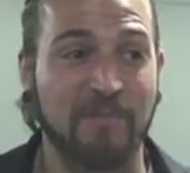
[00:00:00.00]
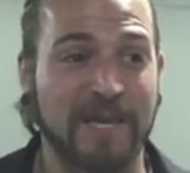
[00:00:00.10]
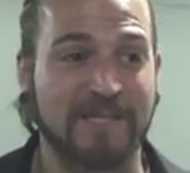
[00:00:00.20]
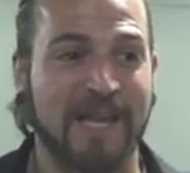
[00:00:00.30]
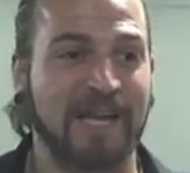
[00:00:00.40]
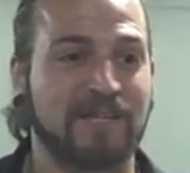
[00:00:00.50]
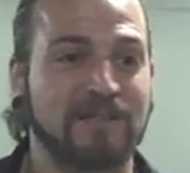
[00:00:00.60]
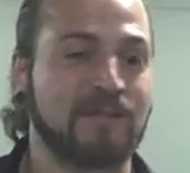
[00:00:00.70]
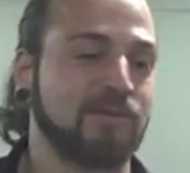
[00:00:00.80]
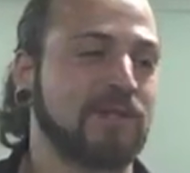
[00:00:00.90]
It's actually
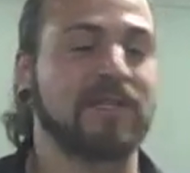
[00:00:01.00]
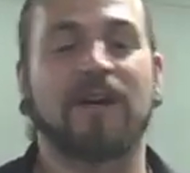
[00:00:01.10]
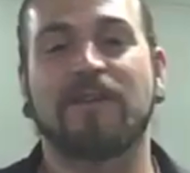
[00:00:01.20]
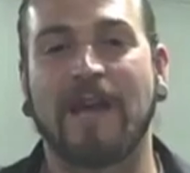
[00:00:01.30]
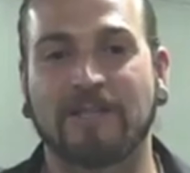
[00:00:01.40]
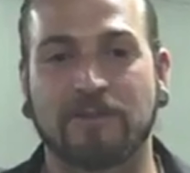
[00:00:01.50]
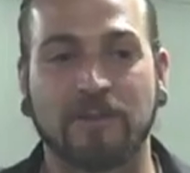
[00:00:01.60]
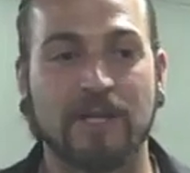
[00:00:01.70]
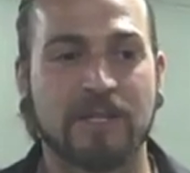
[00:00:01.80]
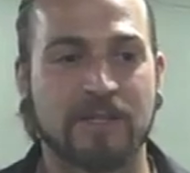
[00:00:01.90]
completely unnatural.
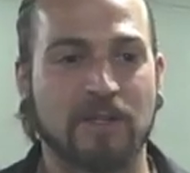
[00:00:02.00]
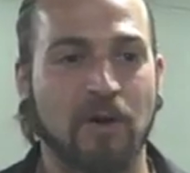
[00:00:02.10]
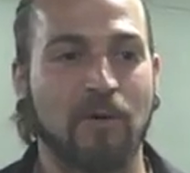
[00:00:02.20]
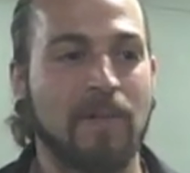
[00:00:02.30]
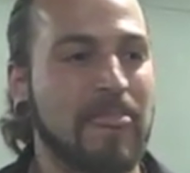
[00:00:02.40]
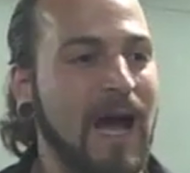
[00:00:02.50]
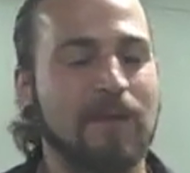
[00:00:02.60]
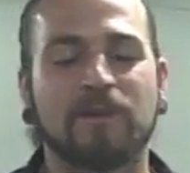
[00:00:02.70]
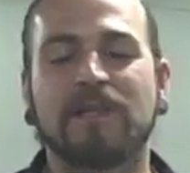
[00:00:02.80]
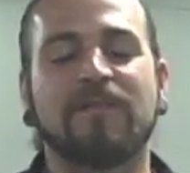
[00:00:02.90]
So I
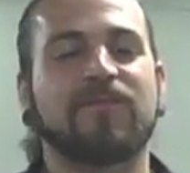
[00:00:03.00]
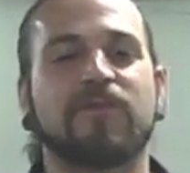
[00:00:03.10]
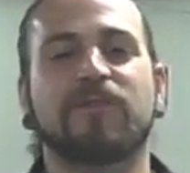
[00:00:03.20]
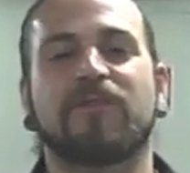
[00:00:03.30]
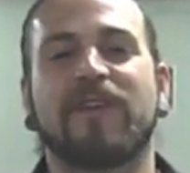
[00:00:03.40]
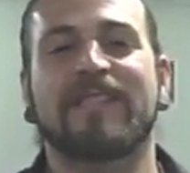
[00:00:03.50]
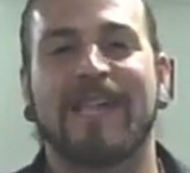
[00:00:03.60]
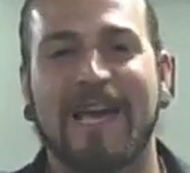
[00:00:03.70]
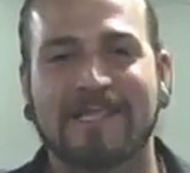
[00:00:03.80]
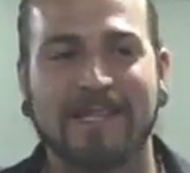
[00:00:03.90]
believe fruits are
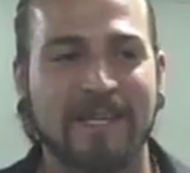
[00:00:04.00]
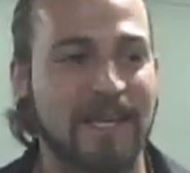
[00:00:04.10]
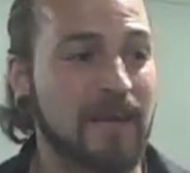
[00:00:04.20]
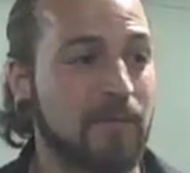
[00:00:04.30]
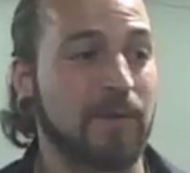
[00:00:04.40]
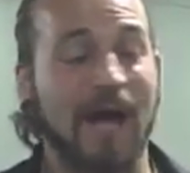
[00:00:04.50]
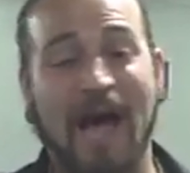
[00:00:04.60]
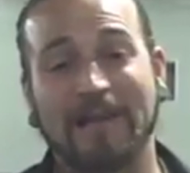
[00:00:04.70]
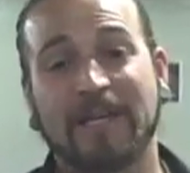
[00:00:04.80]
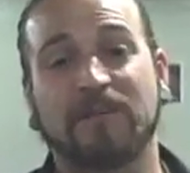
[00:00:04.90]
fantastic, but
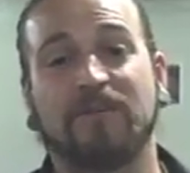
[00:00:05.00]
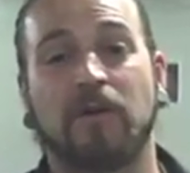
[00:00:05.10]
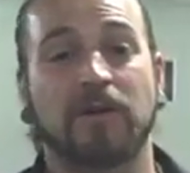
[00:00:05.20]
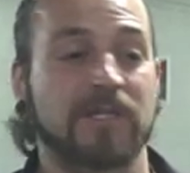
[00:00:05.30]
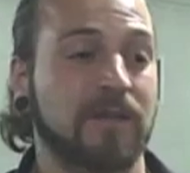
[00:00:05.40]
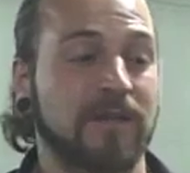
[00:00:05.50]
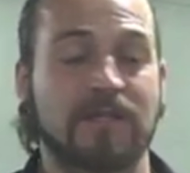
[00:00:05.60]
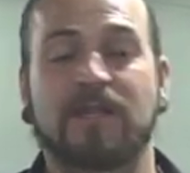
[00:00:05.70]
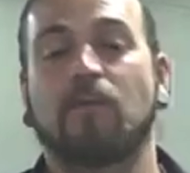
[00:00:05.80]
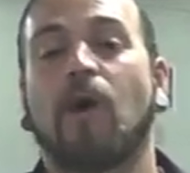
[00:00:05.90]
I like to focus on
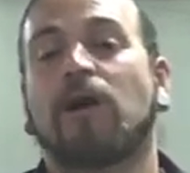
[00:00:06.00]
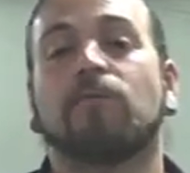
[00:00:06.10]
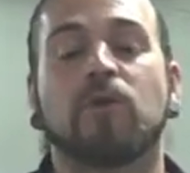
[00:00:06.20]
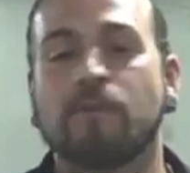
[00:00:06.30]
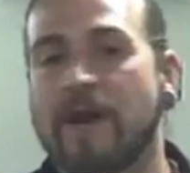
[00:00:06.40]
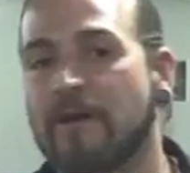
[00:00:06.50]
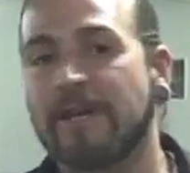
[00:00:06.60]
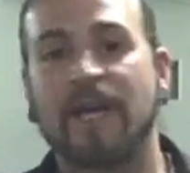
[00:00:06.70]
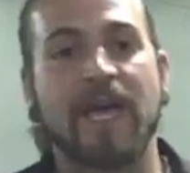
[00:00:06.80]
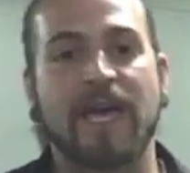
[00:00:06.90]
things like wild blueberry
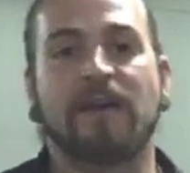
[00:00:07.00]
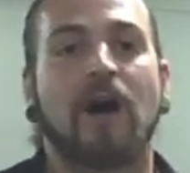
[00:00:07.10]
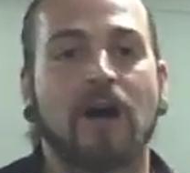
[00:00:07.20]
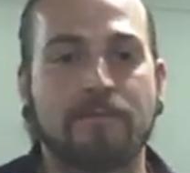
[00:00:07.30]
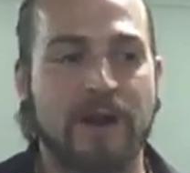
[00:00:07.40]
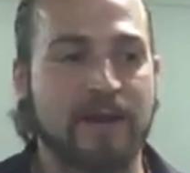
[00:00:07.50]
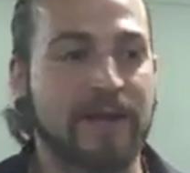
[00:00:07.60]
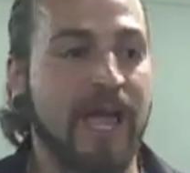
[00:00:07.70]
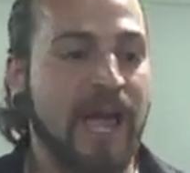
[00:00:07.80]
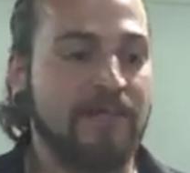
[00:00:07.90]
and autumnberry
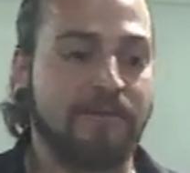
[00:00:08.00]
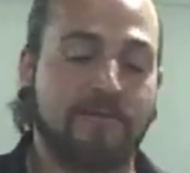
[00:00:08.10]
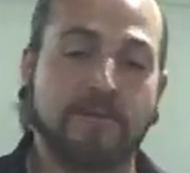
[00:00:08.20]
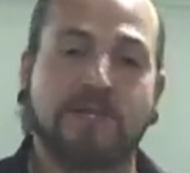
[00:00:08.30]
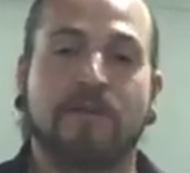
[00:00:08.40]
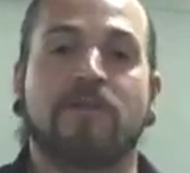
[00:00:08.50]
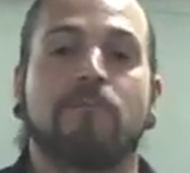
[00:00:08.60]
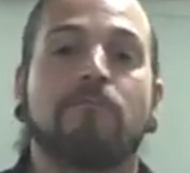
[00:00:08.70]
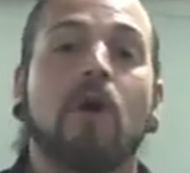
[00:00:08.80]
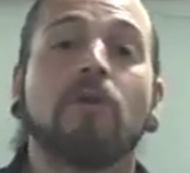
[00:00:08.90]
and the fruits that are the
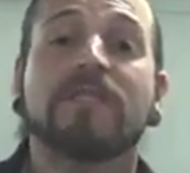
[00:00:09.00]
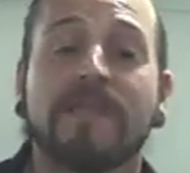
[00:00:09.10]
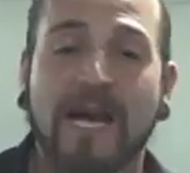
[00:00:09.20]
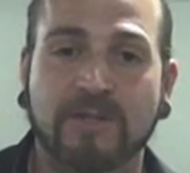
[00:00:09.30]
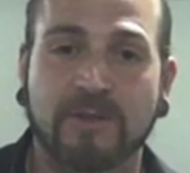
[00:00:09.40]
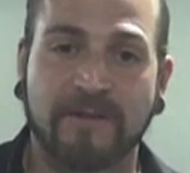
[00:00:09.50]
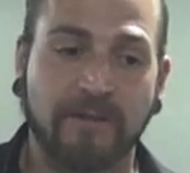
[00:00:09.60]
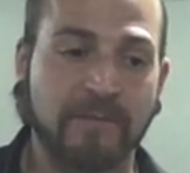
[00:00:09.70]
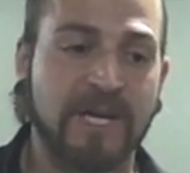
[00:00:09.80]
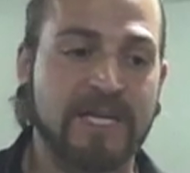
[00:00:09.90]
most natural. And if
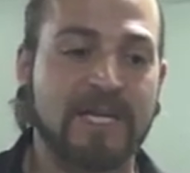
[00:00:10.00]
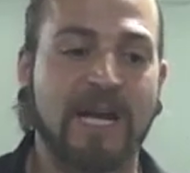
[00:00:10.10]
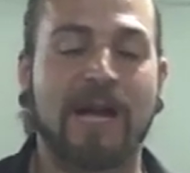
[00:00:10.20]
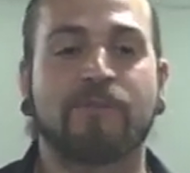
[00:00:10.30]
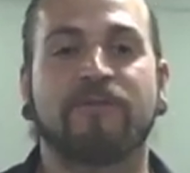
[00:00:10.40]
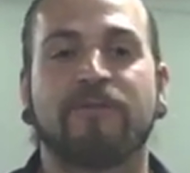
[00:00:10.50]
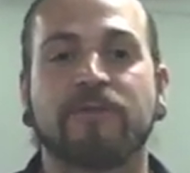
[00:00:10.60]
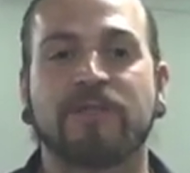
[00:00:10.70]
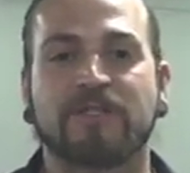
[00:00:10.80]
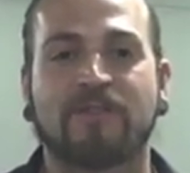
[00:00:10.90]
I'm going to eat hybrid
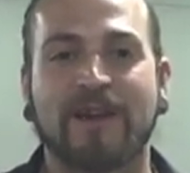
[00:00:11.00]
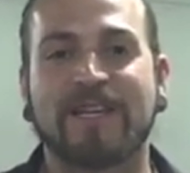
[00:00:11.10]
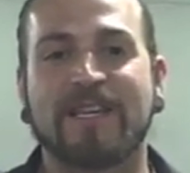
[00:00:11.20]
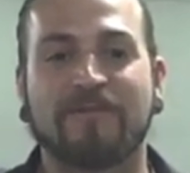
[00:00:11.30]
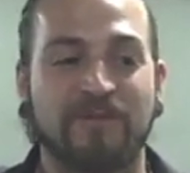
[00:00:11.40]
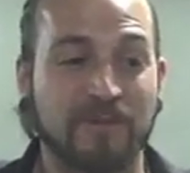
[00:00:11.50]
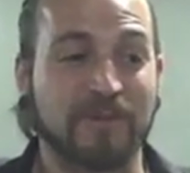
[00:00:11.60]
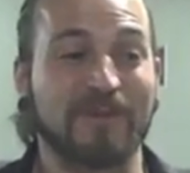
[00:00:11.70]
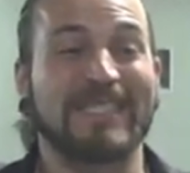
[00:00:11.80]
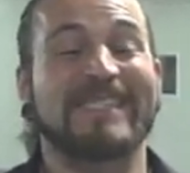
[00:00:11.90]
fruits, I try to eat
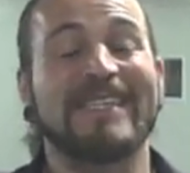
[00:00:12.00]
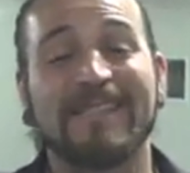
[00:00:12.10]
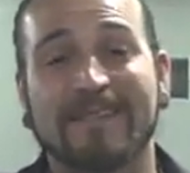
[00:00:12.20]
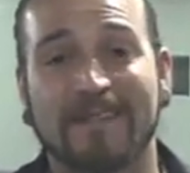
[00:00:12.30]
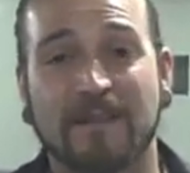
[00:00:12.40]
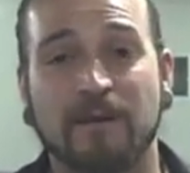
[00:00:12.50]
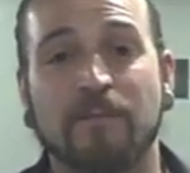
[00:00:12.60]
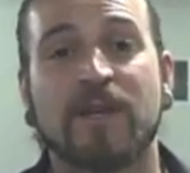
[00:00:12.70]
fruits with seeds in them